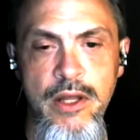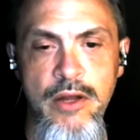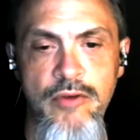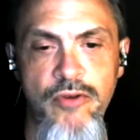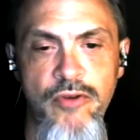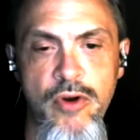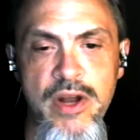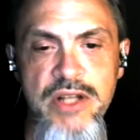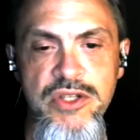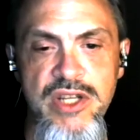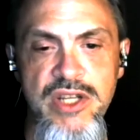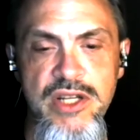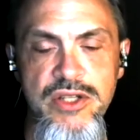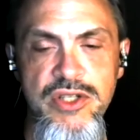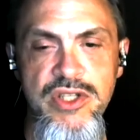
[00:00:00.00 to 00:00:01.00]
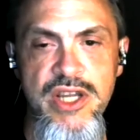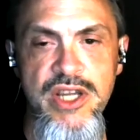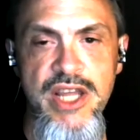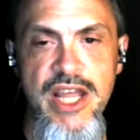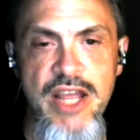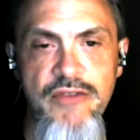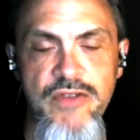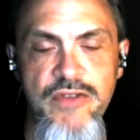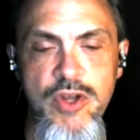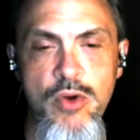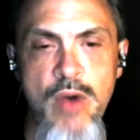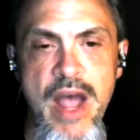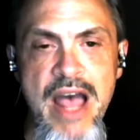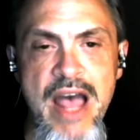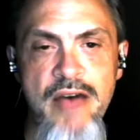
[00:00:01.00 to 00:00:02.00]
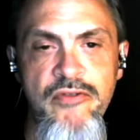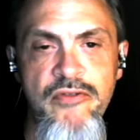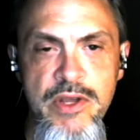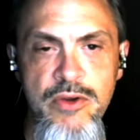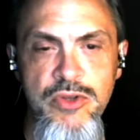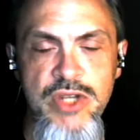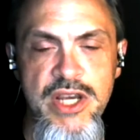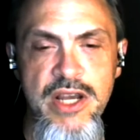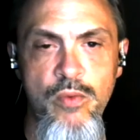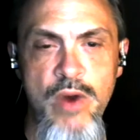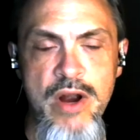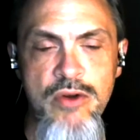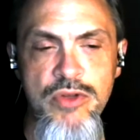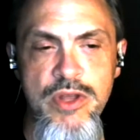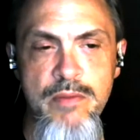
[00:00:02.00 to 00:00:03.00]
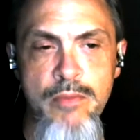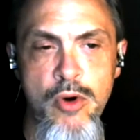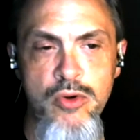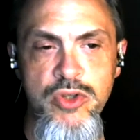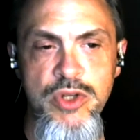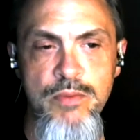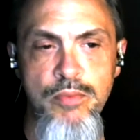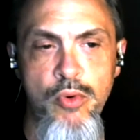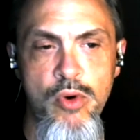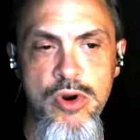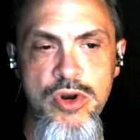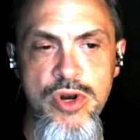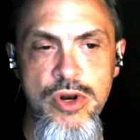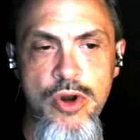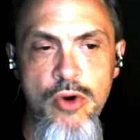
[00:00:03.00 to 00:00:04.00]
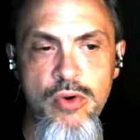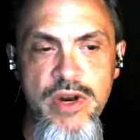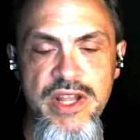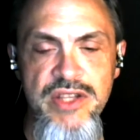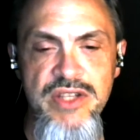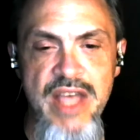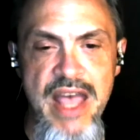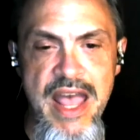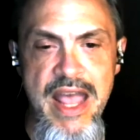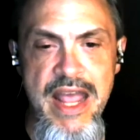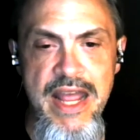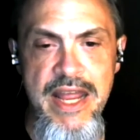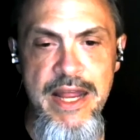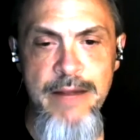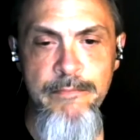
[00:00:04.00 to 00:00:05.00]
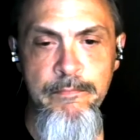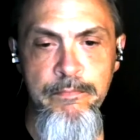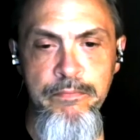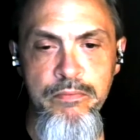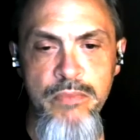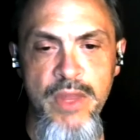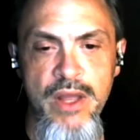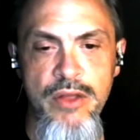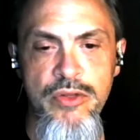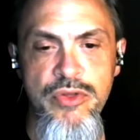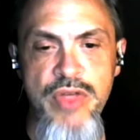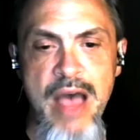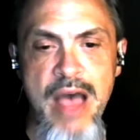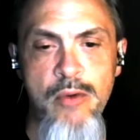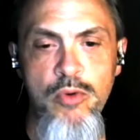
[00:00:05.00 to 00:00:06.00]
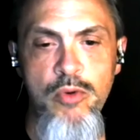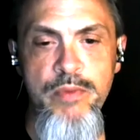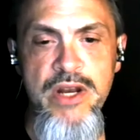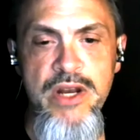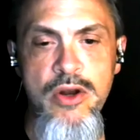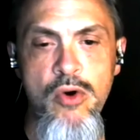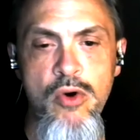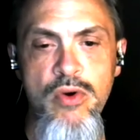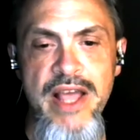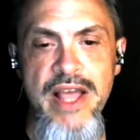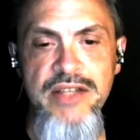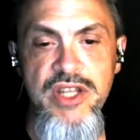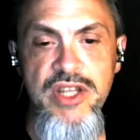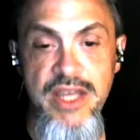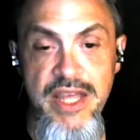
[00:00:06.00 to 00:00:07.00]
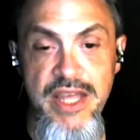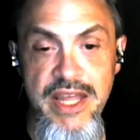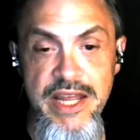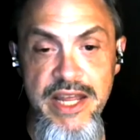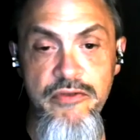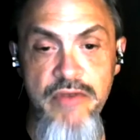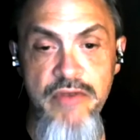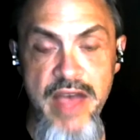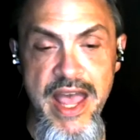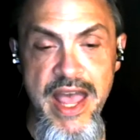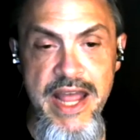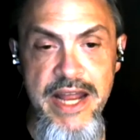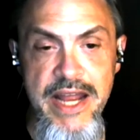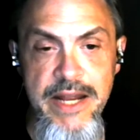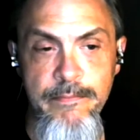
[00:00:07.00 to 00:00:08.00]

For instance, if you have music where the most important note is A, that will be known as the key of A.